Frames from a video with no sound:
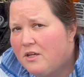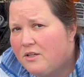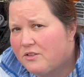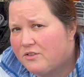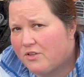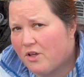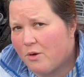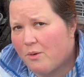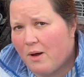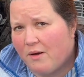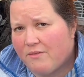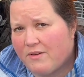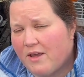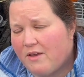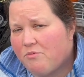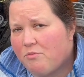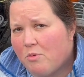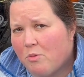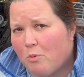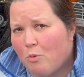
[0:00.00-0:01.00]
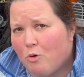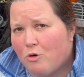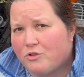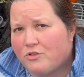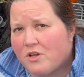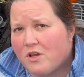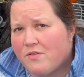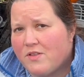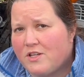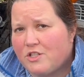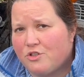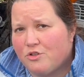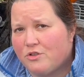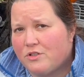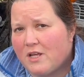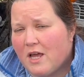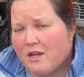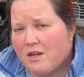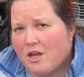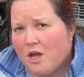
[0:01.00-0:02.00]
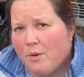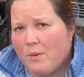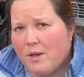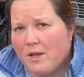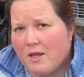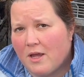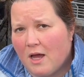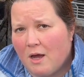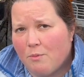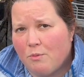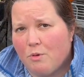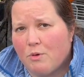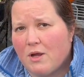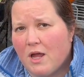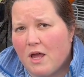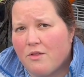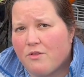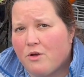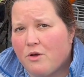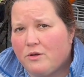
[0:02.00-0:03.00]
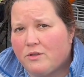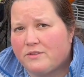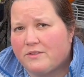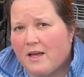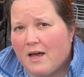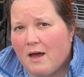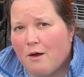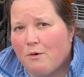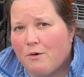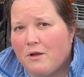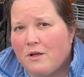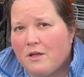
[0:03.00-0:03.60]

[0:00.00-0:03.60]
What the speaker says: So I've given them water and they should get going, and we'll get those out